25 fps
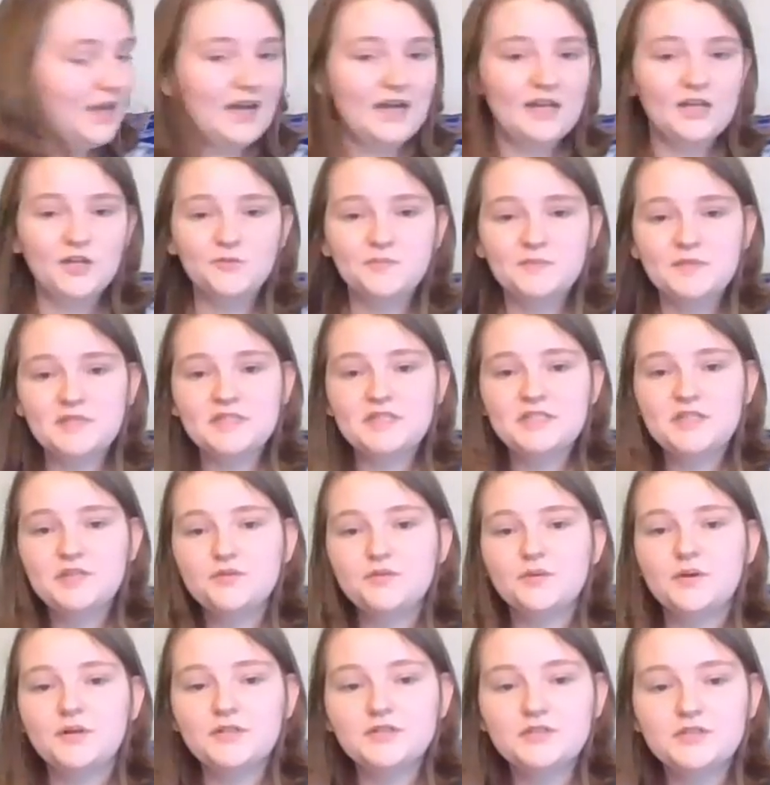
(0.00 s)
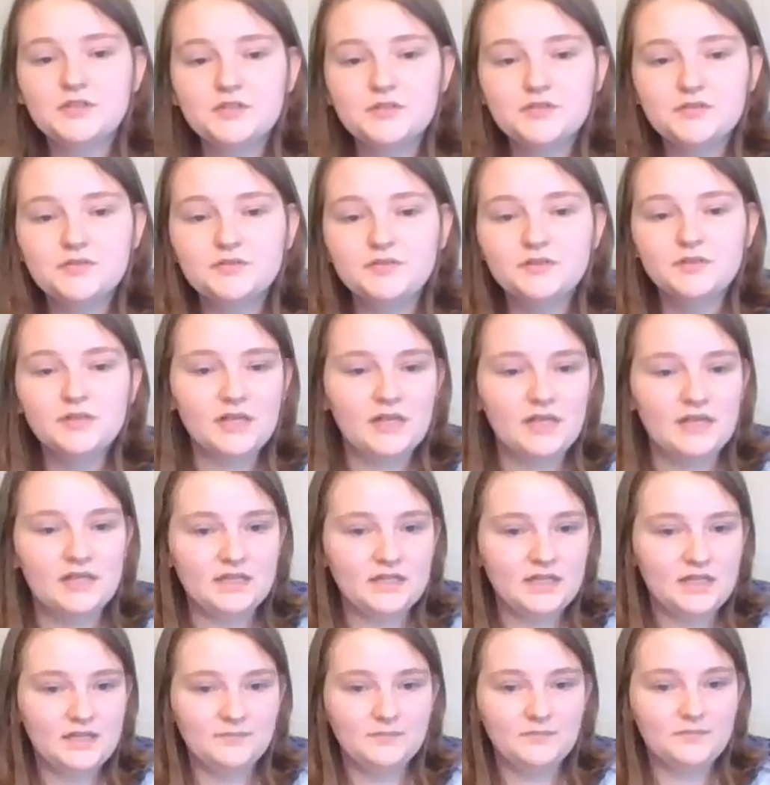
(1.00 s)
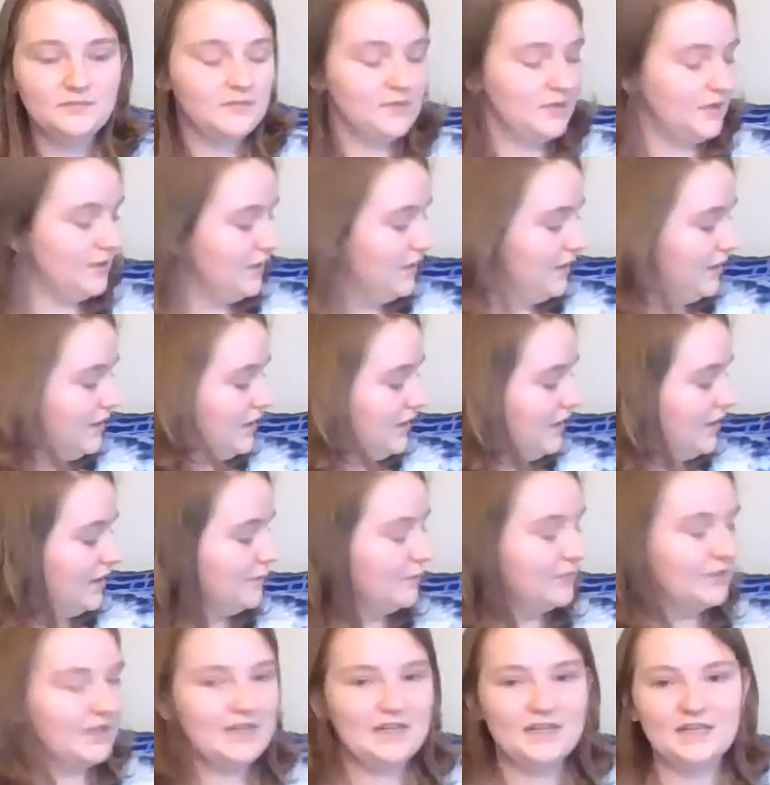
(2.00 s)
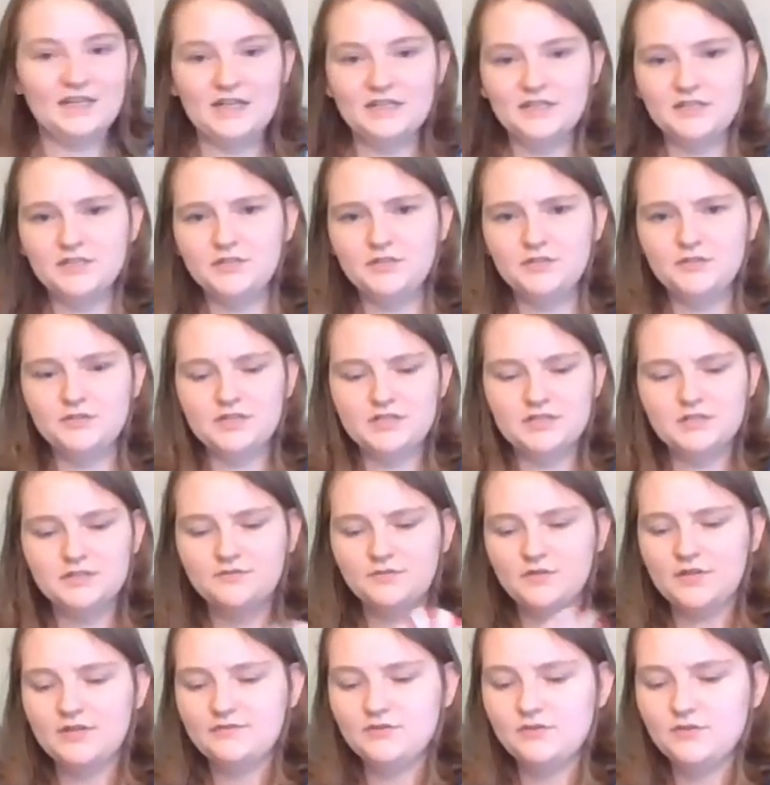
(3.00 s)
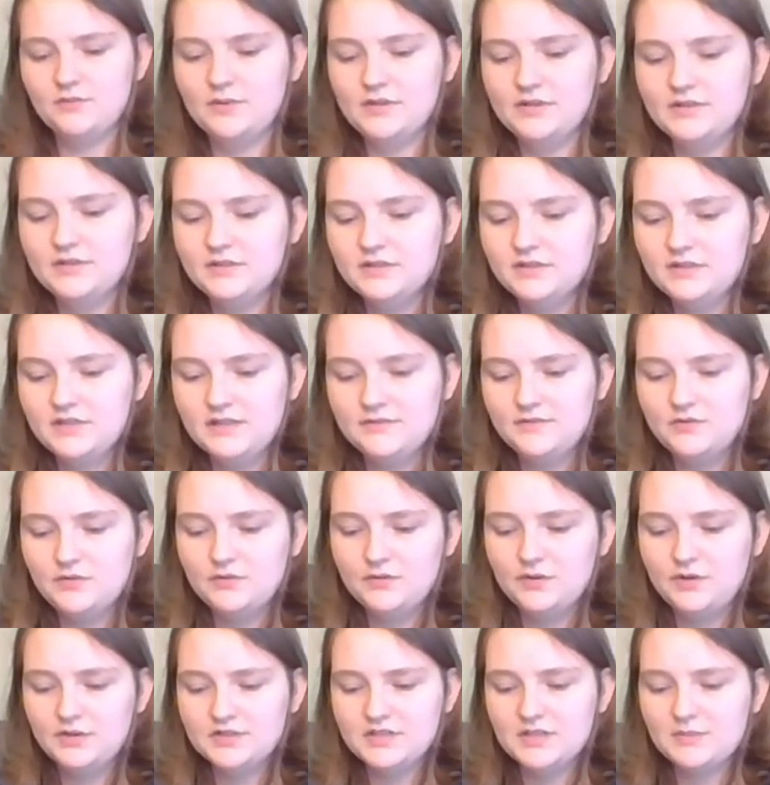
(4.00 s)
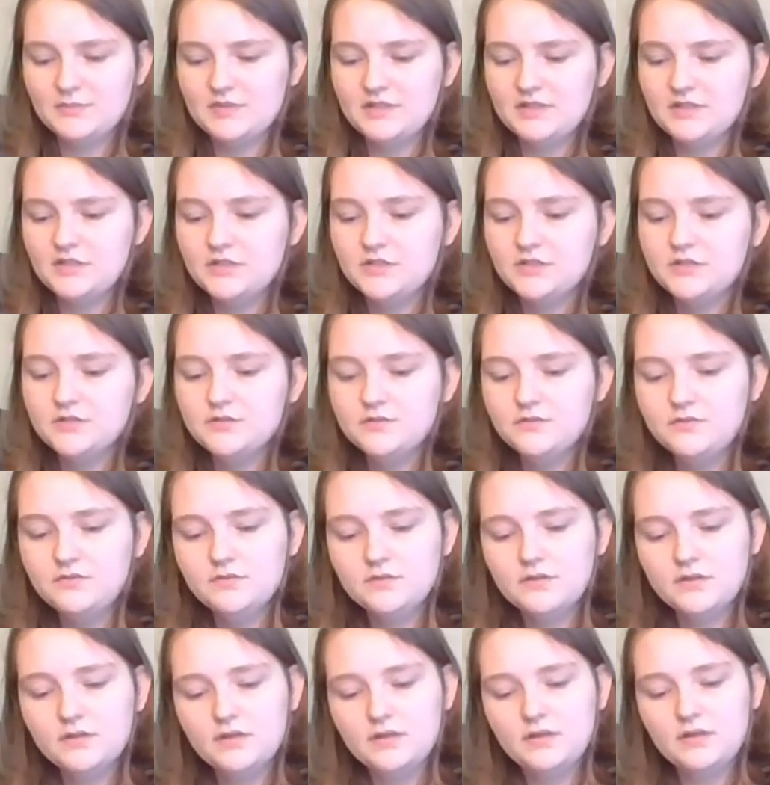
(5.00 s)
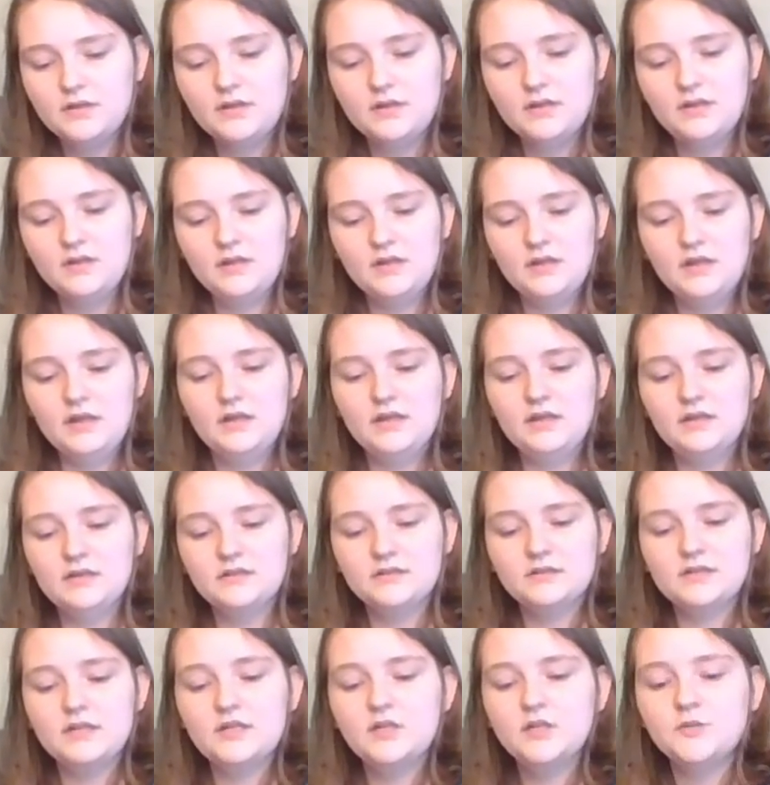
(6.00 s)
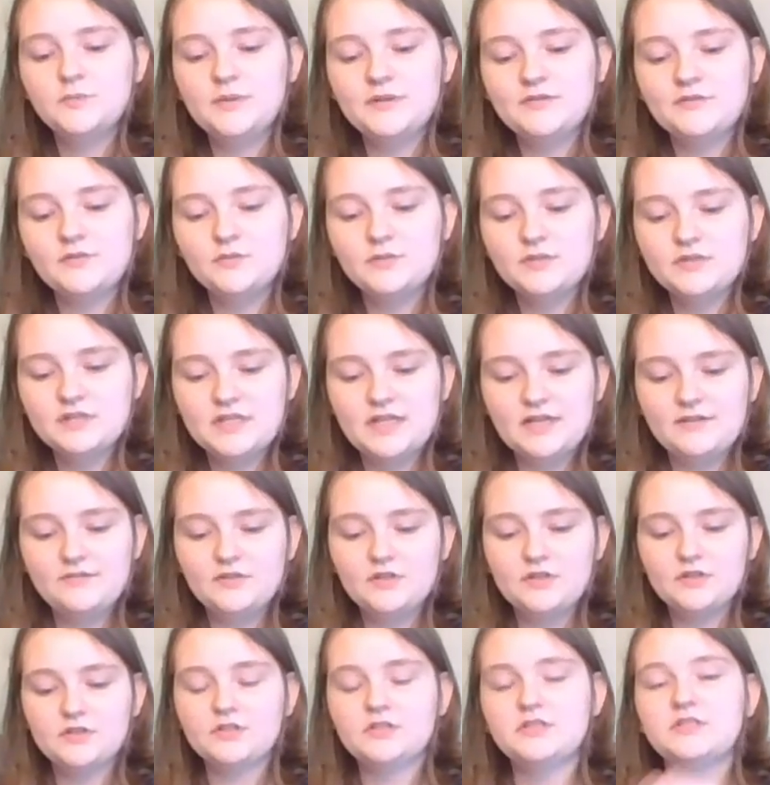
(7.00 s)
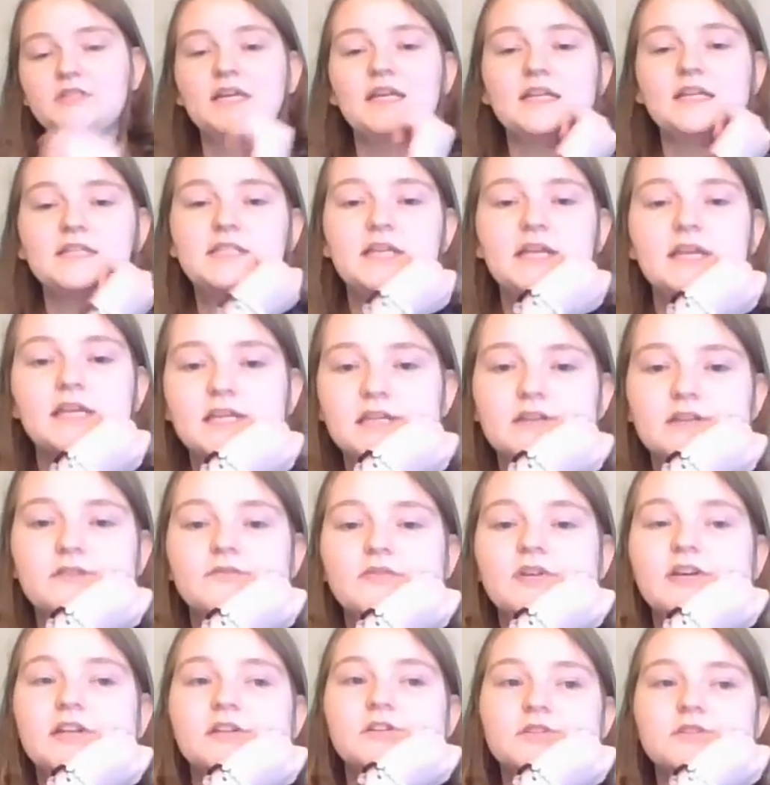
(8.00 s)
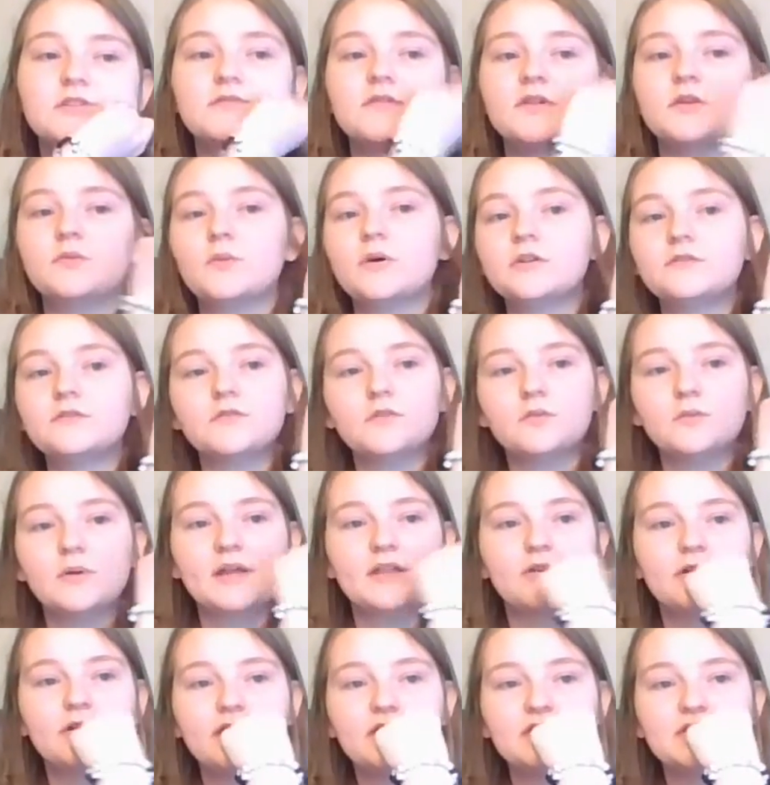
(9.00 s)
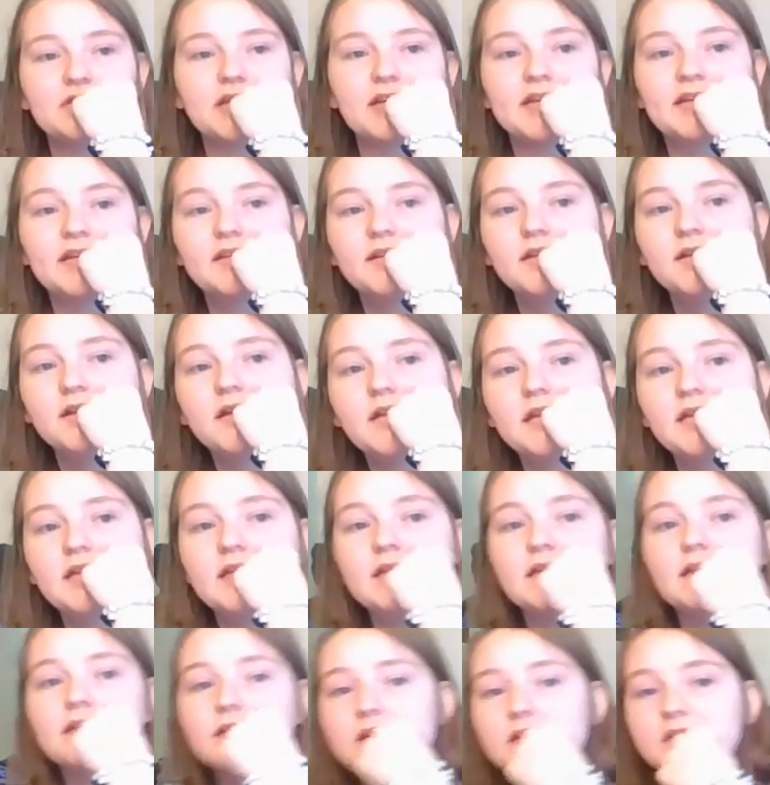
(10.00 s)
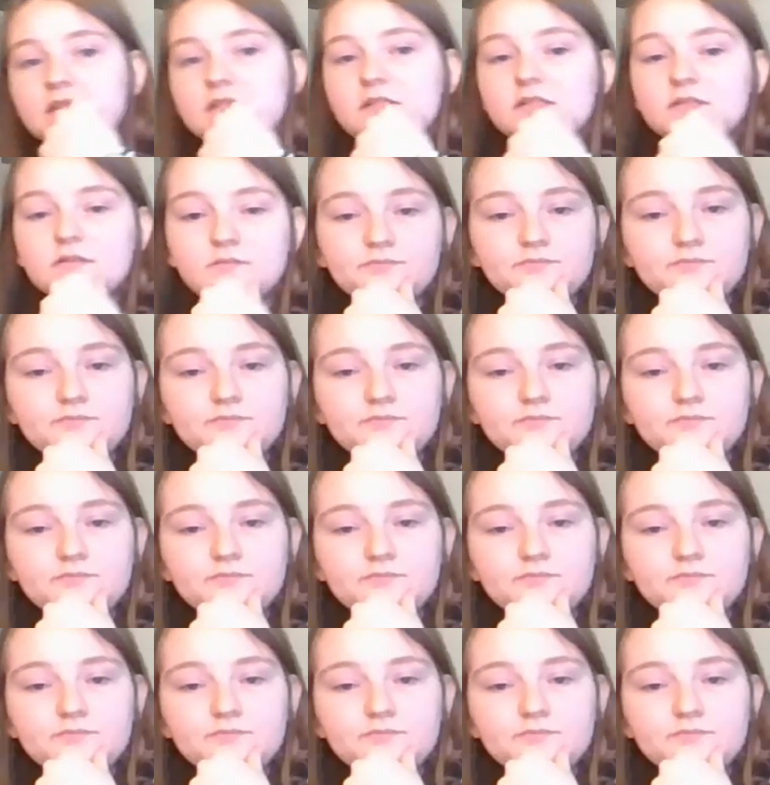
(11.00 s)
hope to see you all soon, and I'm glad I got to do this for everyone, give you all something to do. And I hope everyone's having a good day, taking advantage of the wonderful weather outside. It's